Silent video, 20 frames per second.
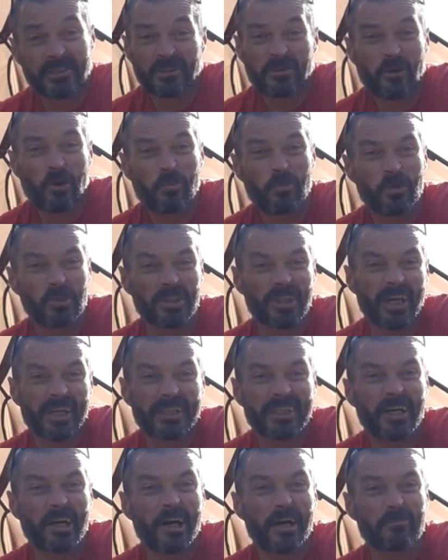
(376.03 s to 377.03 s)
almost like a
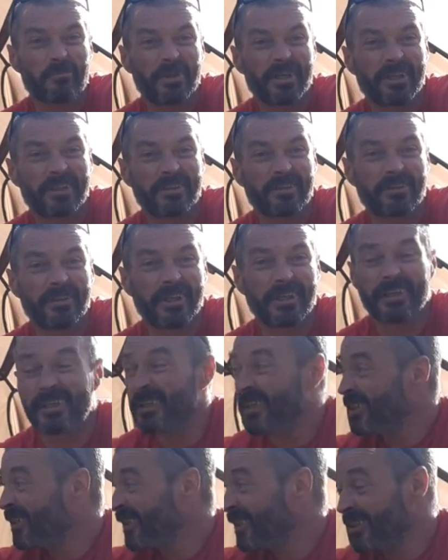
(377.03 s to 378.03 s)
tarp basically,
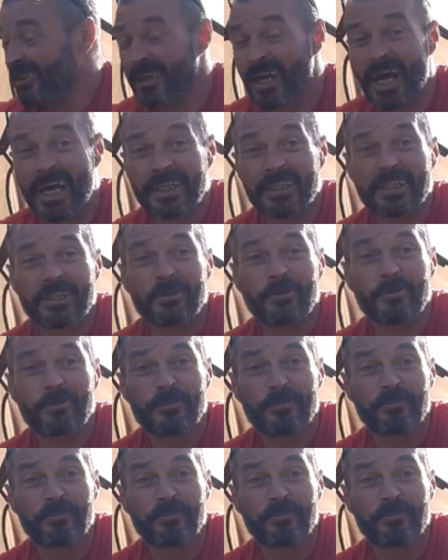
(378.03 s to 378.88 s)
ideal.